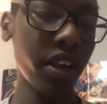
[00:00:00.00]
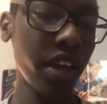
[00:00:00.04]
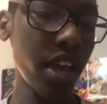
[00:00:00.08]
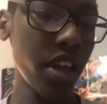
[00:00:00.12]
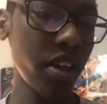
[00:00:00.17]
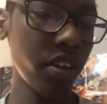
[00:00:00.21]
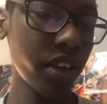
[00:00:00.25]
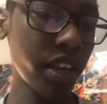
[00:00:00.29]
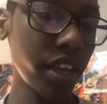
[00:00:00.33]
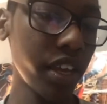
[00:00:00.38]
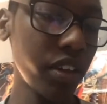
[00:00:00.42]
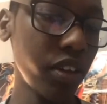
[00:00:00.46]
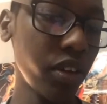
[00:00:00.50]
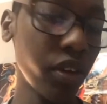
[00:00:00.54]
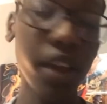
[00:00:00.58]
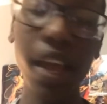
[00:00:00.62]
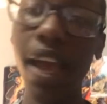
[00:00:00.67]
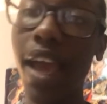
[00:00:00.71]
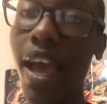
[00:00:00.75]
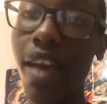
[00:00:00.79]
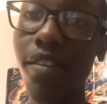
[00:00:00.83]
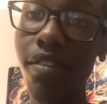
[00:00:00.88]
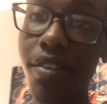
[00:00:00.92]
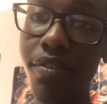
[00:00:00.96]
Okay,
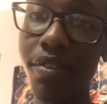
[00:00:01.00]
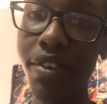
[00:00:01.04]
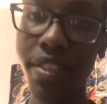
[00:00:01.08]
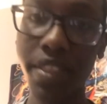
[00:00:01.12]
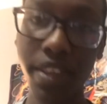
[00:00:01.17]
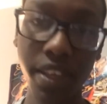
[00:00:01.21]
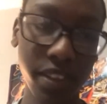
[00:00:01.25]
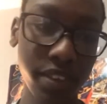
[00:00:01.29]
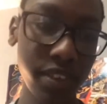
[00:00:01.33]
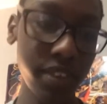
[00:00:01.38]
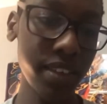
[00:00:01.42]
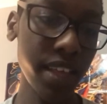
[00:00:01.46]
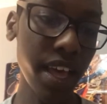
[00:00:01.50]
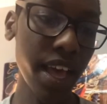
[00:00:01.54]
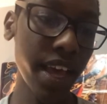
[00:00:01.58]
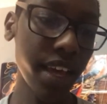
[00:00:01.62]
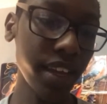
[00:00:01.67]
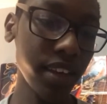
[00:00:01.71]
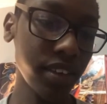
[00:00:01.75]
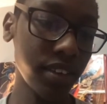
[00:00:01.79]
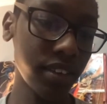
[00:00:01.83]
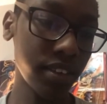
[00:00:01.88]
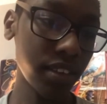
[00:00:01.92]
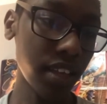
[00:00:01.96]
I have everything
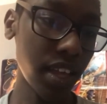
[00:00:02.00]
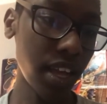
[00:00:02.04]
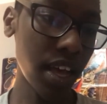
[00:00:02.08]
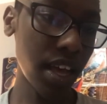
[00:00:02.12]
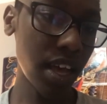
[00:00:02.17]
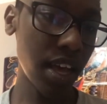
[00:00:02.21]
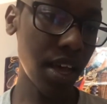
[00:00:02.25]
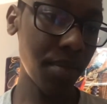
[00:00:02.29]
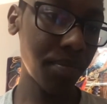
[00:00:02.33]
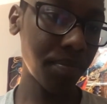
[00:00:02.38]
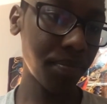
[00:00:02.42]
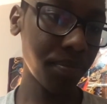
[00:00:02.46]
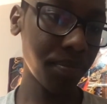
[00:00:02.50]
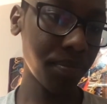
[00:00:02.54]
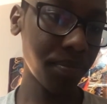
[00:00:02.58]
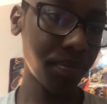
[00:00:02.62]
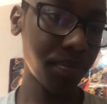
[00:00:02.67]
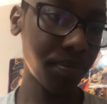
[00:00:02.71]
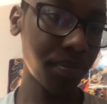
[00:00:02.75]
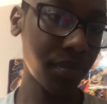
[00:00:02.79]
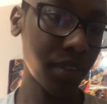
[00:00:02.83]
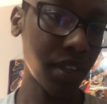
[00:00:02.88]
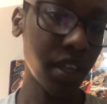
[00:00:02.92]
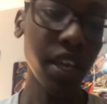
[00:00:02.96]
set.
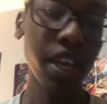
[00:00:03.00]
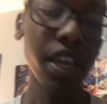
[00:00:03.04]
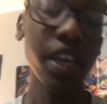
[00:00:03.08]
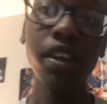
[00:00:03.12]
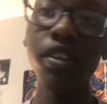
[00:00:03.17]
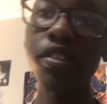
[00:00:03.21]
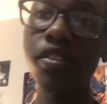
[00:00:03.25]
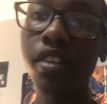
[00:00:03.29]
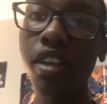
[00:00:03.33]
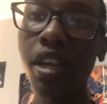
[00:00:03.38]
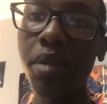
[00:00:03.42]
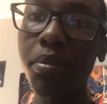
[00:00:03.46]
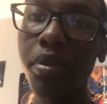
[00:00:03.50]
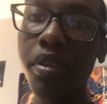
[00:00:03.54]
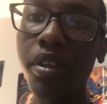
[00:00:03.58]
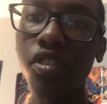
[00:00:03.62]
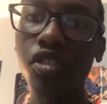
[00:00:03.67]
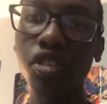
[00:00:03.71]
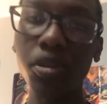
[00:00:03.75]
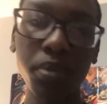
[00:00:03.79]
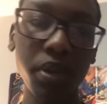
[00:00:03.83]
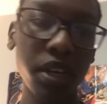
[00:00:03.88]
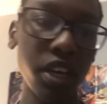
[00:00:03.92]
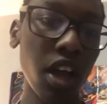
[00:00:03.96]
Here's the number
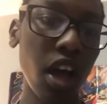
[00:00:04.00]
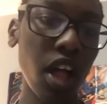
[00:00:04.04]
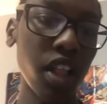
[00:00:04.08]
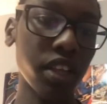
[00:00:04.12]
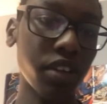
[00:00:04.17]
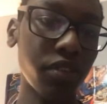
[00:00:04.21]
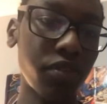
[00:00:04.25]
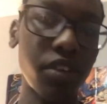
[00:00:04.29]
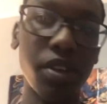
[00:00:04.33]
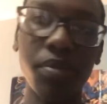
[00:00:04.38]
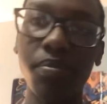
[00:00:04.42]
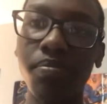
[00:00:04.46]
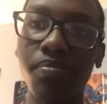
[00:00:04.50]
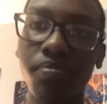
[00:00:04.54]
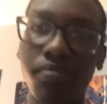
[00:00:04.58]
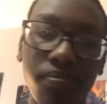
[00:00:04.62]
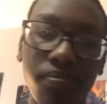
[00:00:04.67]
that you'll be calling from.